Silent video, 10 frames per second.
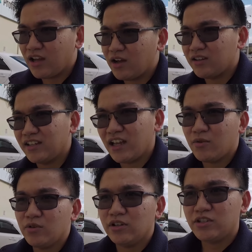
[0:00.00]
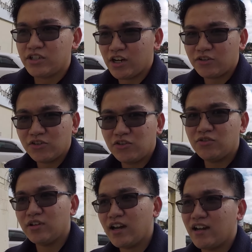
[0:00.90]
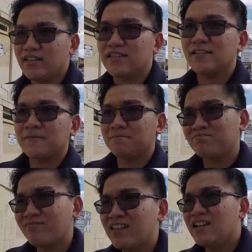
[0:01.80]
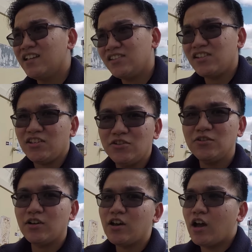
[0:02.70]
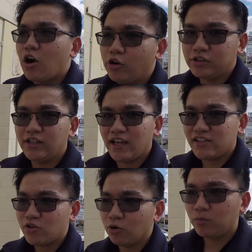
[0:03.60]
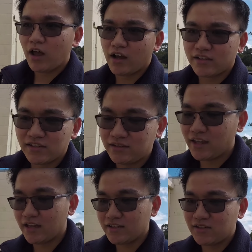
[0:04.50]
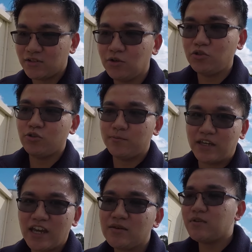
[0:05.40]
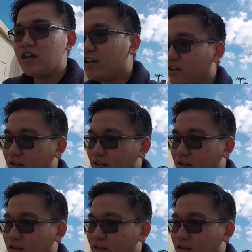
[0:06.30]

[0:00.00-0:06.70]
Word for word: that I will share to you guys. See you on the next school vlogs, next YouTube gaming.